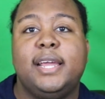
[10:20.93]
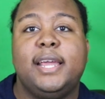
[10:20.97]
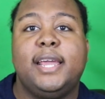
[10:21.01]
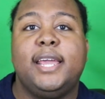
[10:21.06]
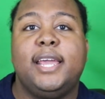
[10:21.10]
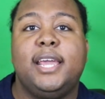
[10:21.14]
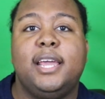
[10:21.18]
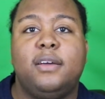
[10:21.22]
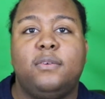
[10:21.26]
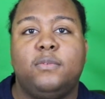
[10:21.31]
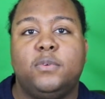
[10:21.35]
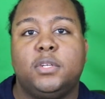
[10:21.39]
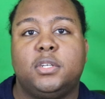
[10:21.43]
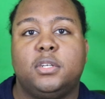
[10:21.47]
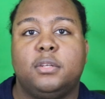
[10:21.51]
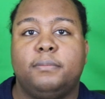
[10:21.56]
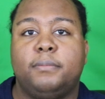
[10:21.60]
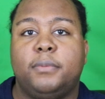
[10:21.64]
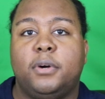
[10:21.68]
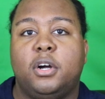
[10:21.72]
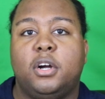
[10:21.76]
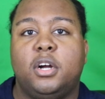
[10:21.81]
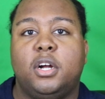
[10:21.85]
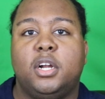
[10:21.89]
and with The
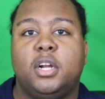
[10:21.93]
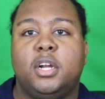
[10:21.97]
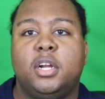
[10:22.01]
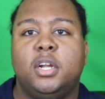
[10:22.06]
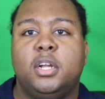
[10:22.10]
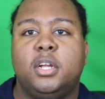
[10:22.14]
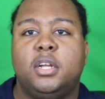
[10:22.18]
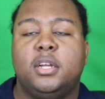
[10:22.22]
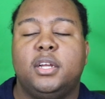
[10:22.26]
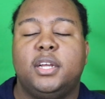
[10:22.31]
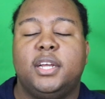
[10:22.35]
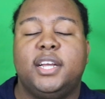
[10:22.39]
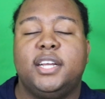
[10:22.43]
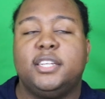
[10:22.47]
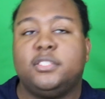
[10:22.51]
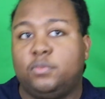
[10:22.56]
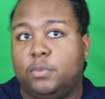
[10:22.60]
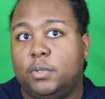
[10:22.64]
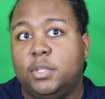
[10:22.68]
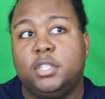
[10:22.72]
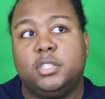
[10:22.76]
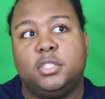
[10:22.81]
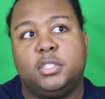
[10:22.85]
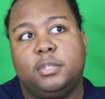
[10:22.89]
Bar, as
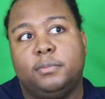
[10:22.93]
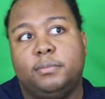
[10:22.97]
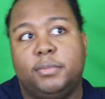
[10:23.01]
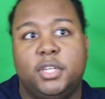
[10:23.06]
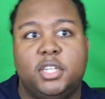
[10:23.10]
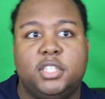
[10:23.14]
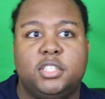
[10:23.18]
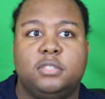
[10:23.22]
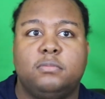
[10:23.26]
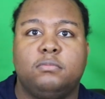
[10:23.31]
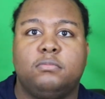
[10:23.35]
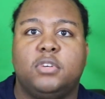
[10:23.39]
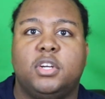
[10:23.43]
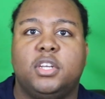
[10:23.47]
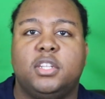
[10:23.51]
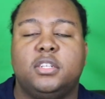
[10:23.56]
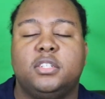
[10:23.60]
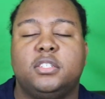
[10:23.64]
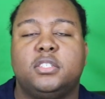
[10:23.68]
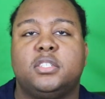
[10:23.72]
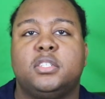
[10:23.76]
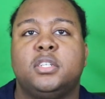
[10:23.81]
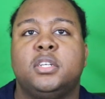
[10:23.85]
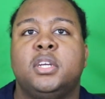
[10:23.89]
well as the Bludgeon
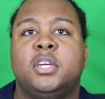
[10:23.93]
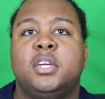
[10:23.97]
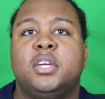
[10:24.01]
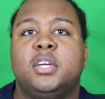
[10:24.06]
Brothers.